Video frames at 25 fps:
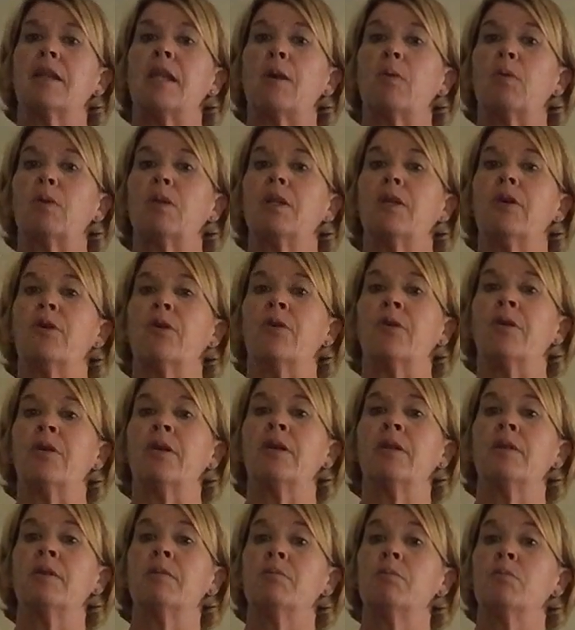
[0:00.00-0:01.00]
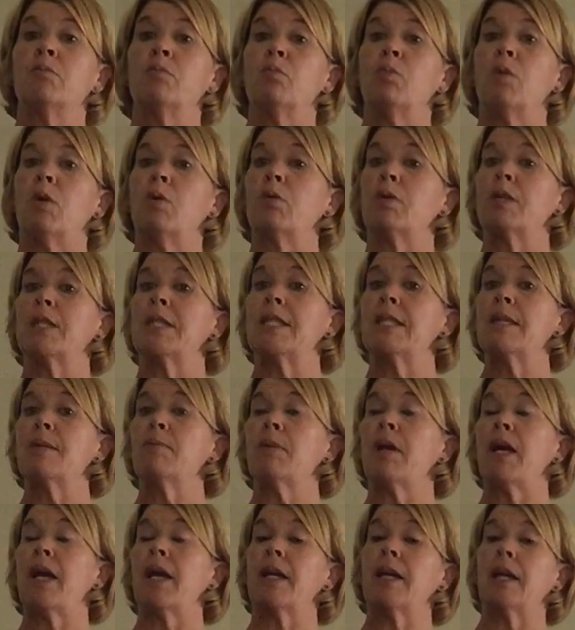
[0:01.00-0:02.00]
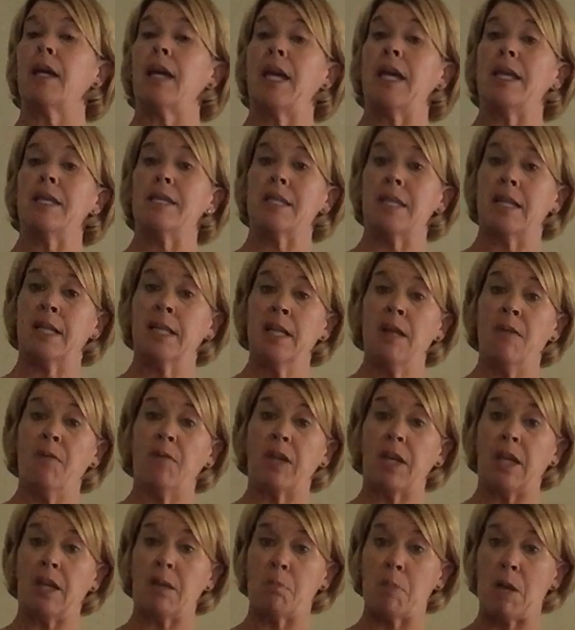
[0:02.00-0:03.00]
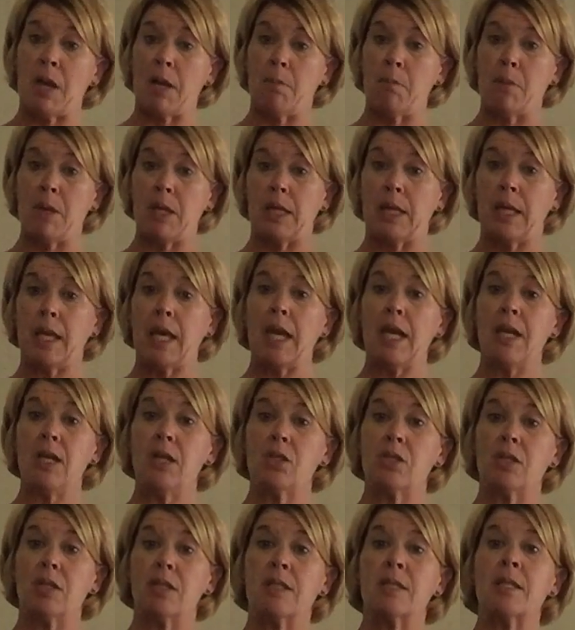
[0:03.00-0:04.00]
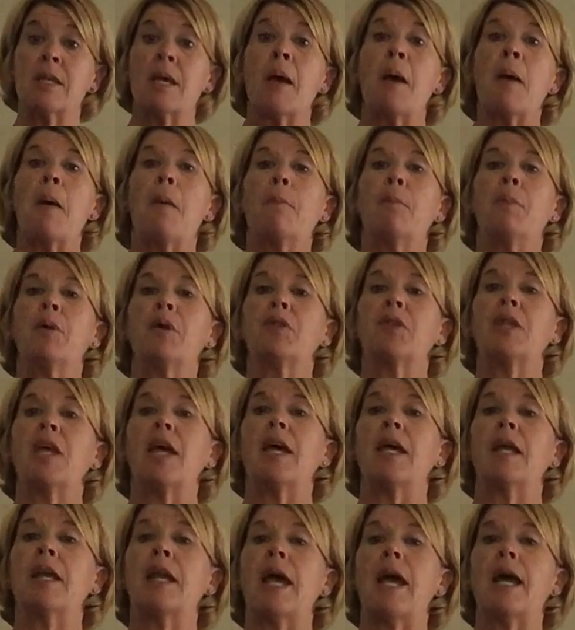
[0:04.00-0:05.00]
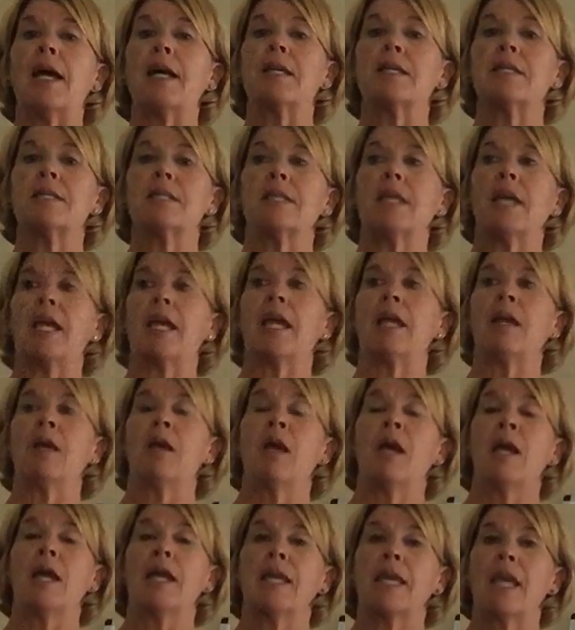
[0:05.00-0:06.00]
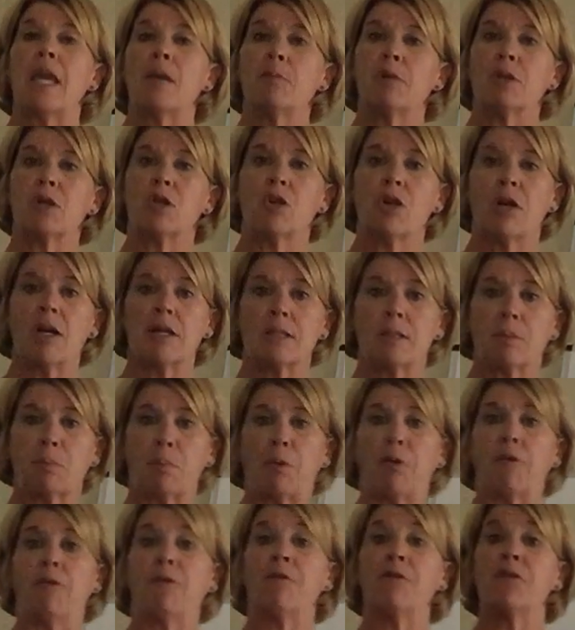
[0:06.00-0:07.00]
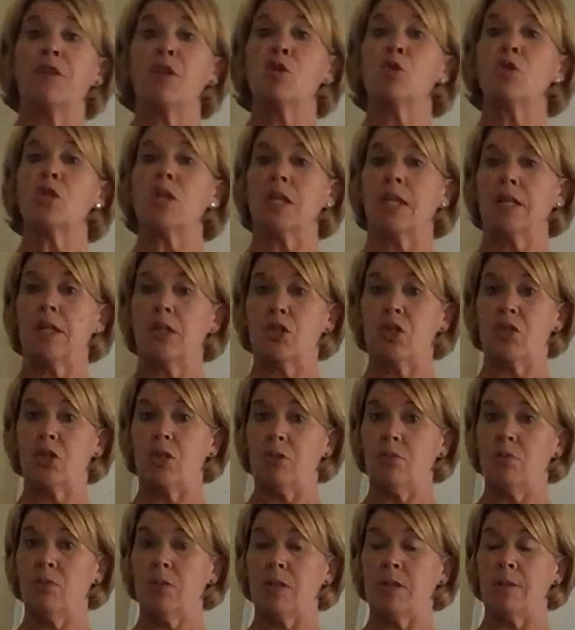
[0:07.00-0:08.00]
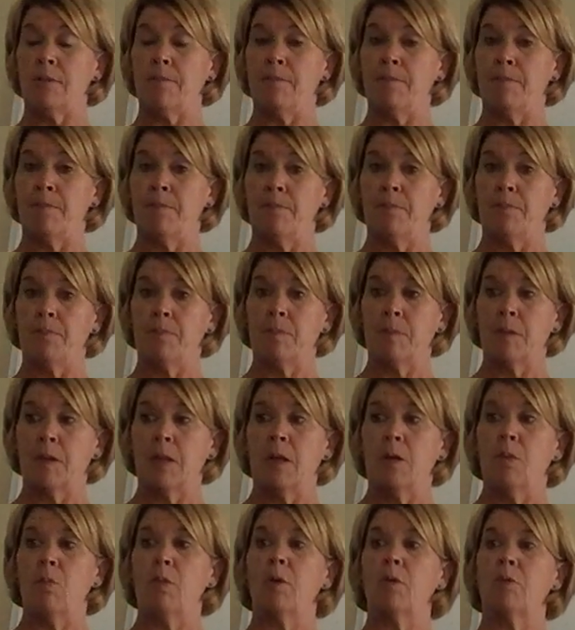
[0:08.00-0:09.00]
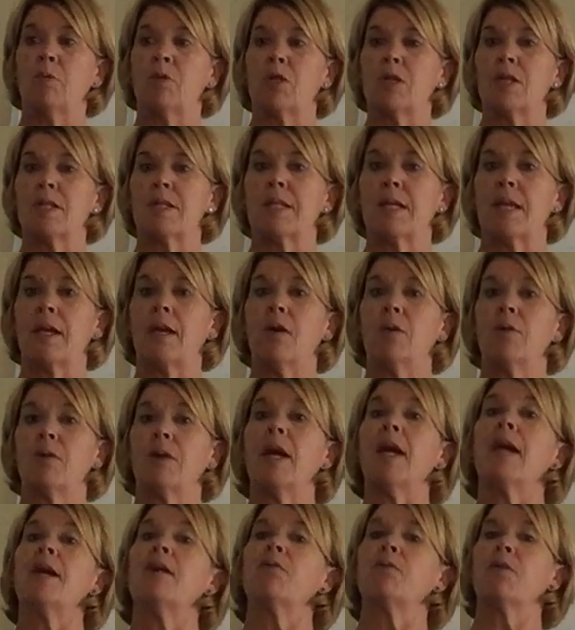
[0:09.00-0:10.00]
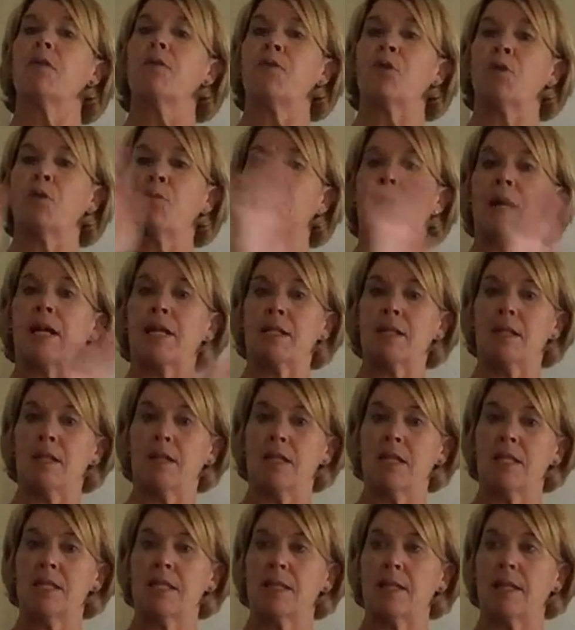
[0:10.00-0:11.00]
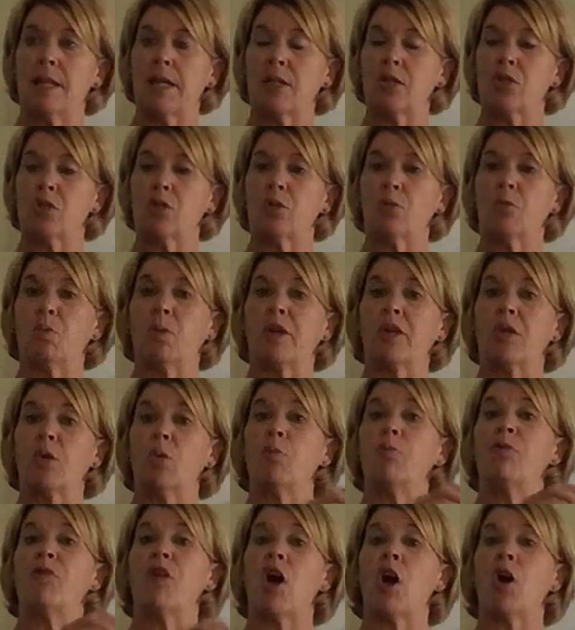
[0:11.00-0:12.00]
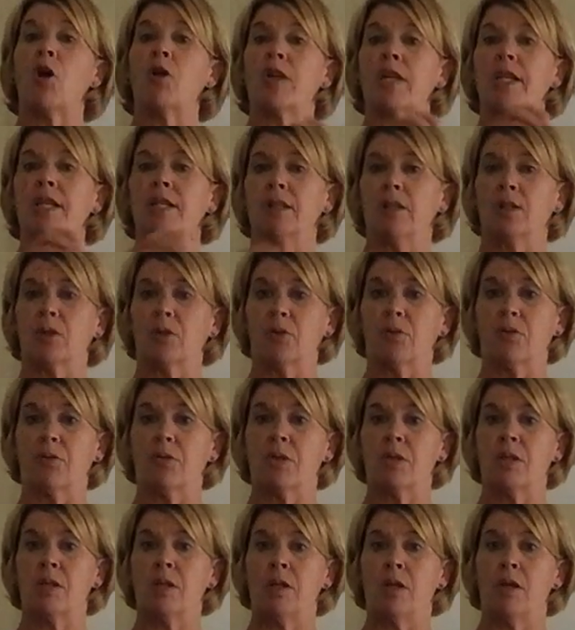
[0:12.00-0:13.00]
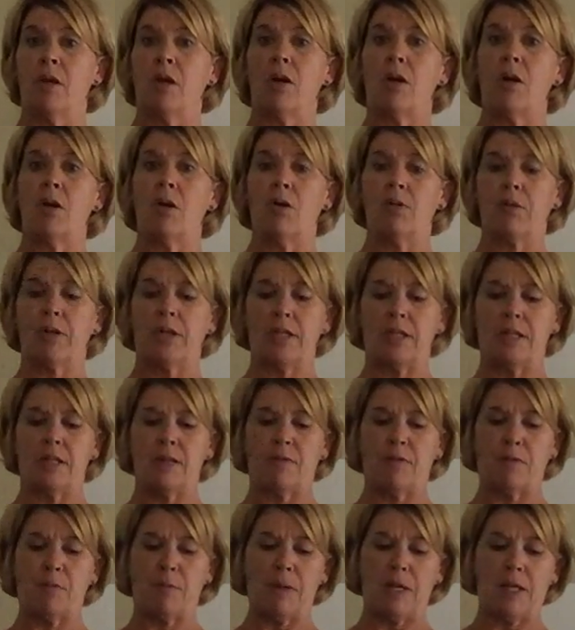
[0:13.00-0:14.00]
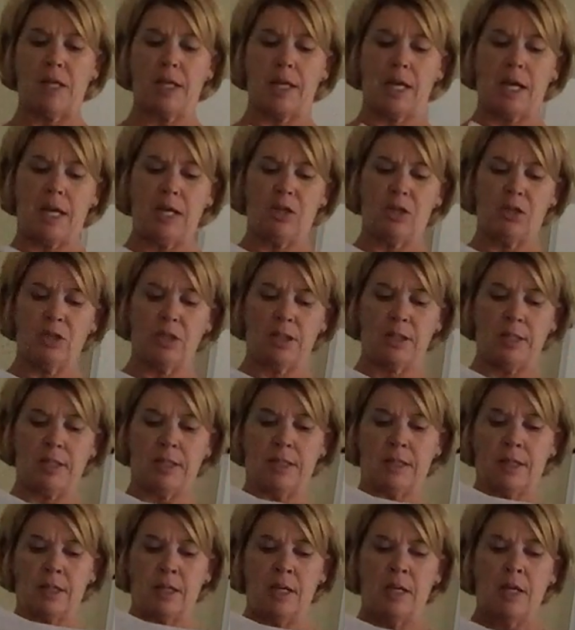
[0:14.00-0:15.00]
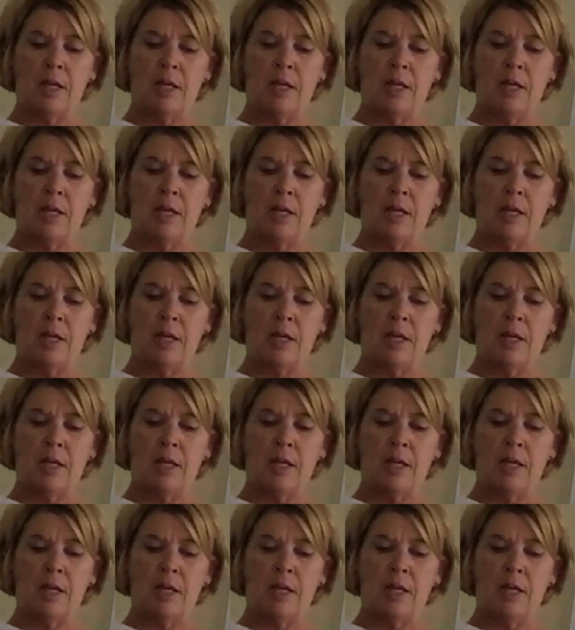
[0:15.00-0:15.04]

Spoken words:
they would learn what would seem like a significant amount of medications, but then as they came across perfusion issues, we would just say, okay, refer back to this lecture where you've already learned all these different medications.